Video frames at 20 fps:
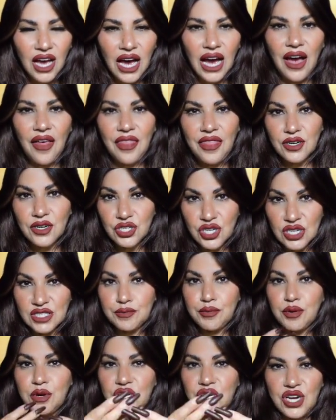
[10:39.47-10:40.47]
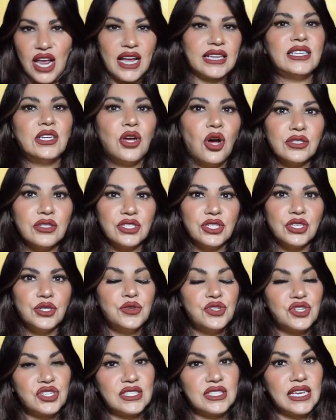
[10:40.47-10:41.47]
and they're just projecting onto you,
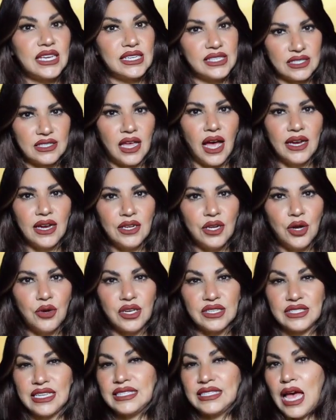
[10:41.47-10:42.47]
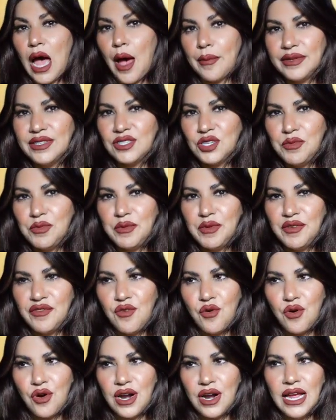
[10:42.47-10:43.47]
just like a side note, because that's happened to me
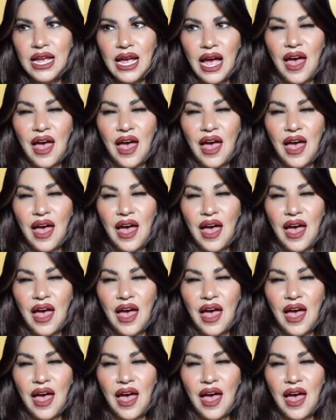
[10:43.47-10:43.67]
before.